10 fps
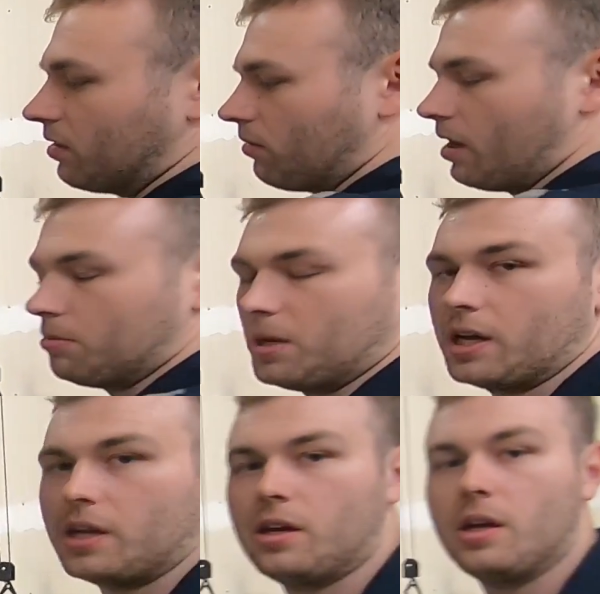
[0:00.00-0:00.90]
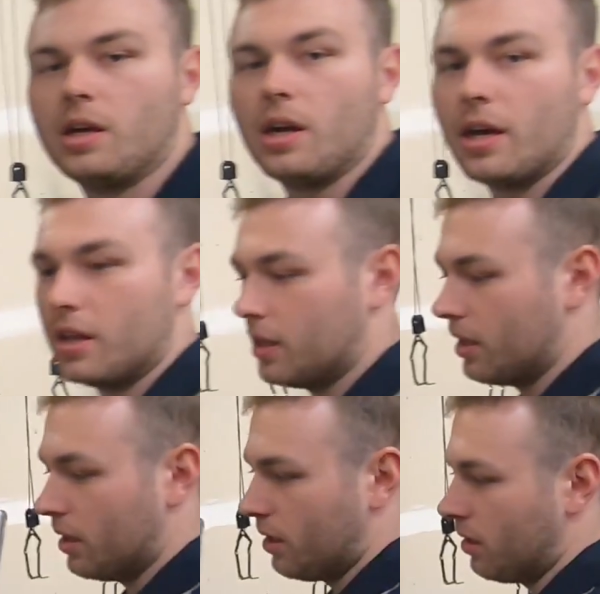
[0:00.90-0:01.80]
throttle body, and
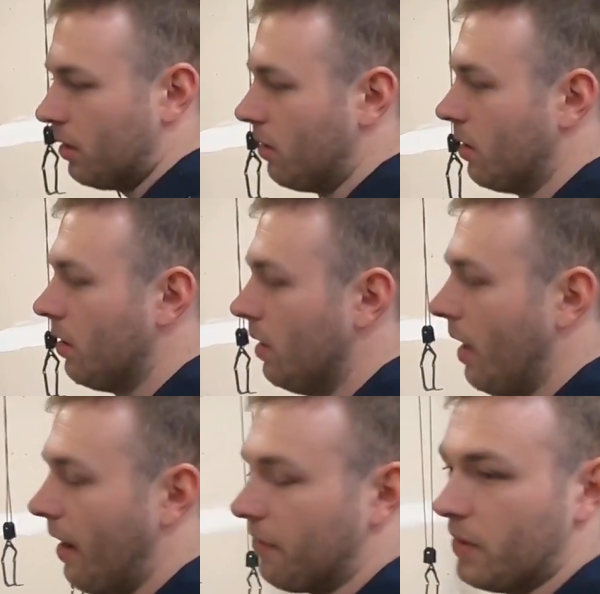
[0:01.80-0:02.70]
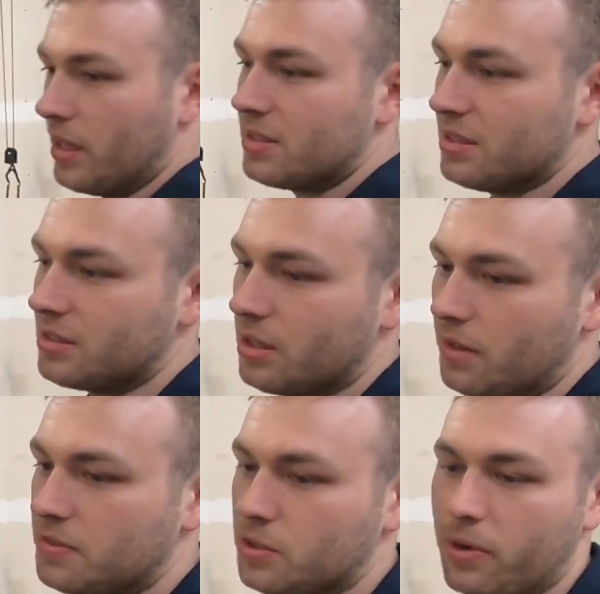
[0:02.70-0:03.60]
then after he gets his
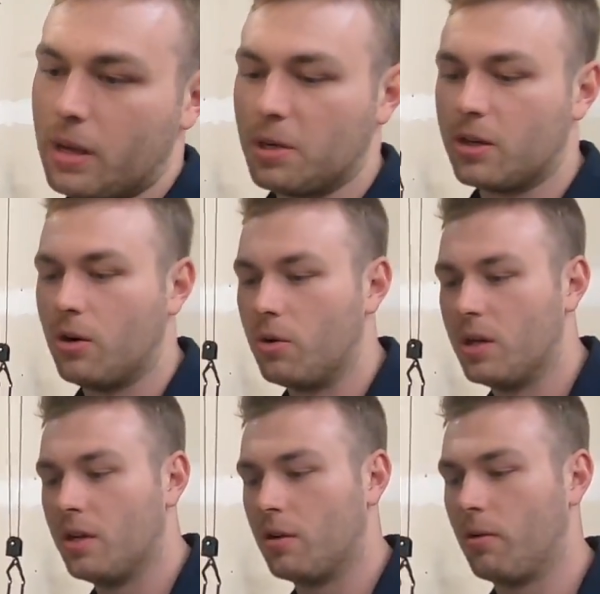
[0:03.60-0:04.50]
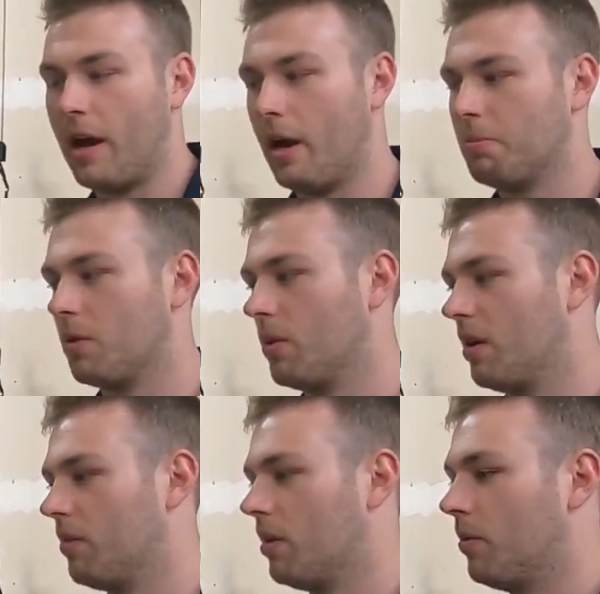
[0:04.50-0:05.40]
stuff ceramic coated or wrapped or
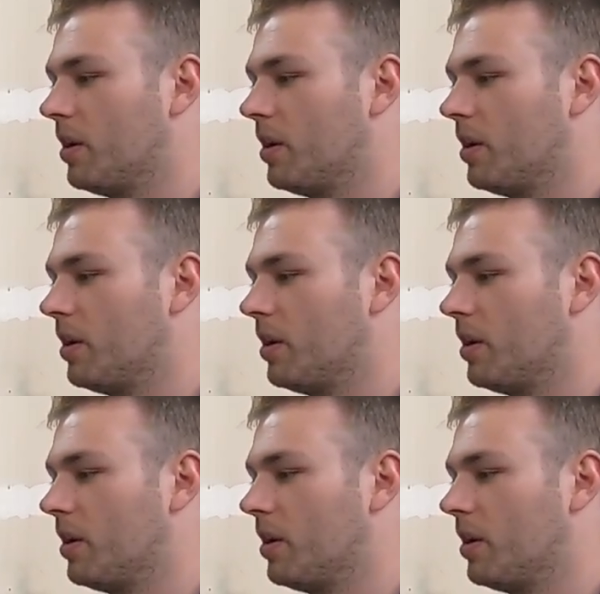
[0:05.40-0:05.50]
whatever, we